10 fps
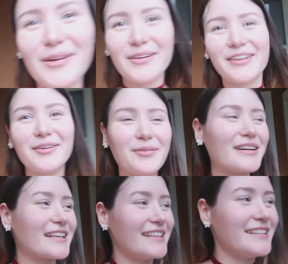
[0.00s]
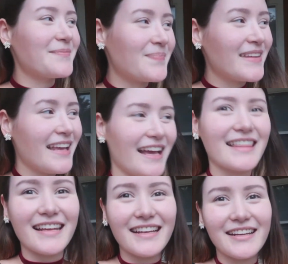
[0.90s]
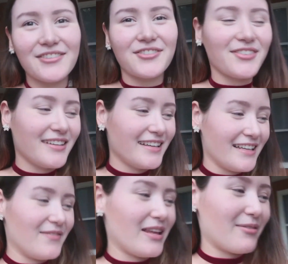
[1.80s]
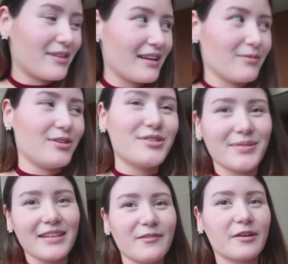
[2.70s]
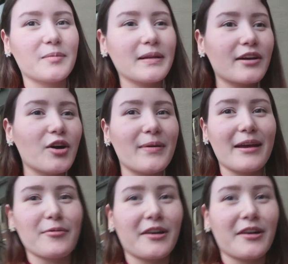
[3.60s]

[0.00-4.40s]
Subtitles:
We were gonna walk in, and then if they were like, "What are you doing here?" We're gonna be like, "Oh wait,